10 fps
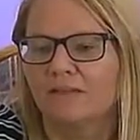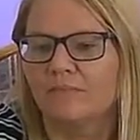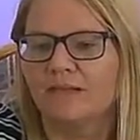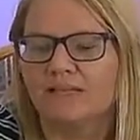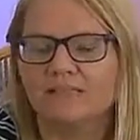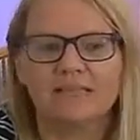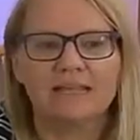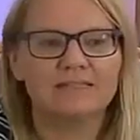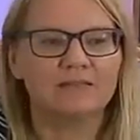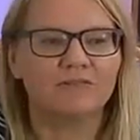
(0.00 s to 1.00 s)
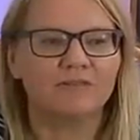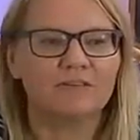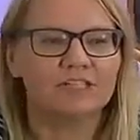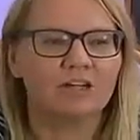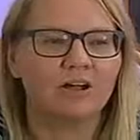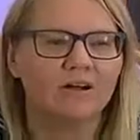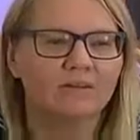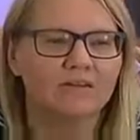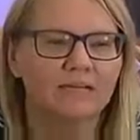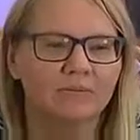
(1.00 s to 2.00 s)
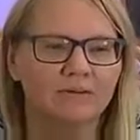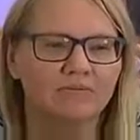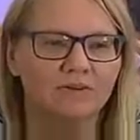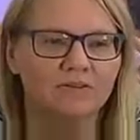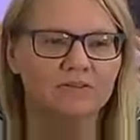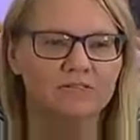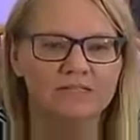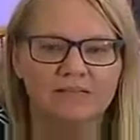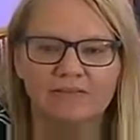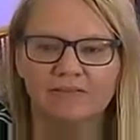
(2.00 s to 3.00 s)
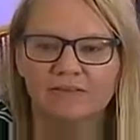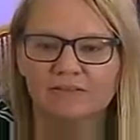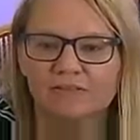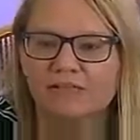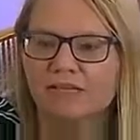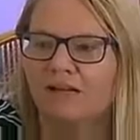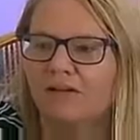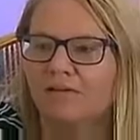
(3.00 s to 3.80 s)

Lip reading: Because that's the fish card in reverse and then there's the